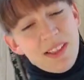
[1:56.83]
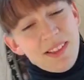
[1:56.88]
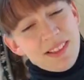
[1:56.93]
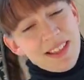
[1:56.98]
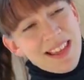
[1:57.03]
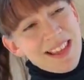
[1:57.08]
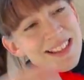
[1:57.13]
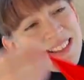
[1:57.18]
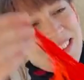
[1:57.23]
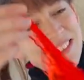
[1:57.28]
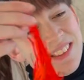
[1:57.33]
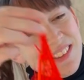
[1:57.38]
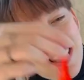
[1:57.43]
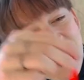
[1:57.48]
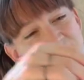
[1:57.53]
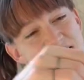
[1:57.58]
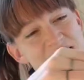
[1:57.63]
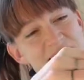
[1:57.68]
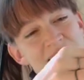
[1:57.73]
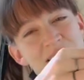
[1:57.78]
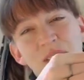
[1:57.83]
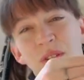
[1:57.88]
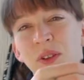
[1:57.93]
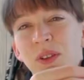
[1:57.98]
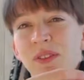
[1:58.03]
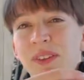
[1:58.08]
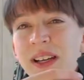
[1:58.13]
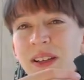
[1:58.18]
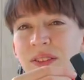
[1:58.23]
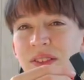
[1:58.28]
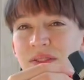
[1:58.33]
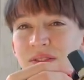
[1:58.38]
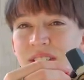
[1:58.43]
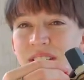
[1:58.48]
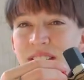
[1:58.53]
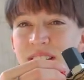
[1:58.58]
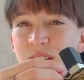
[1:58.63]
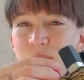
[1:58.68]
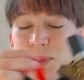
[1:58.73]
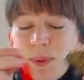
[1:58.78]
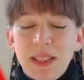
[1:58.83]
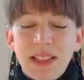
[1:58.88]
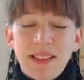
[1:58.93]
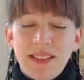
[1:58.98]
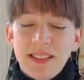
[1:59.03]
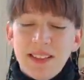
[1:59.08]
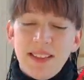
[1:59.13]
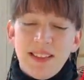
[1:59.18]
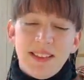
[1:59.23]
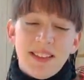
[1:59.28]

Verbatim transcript: ends get tangled around in various places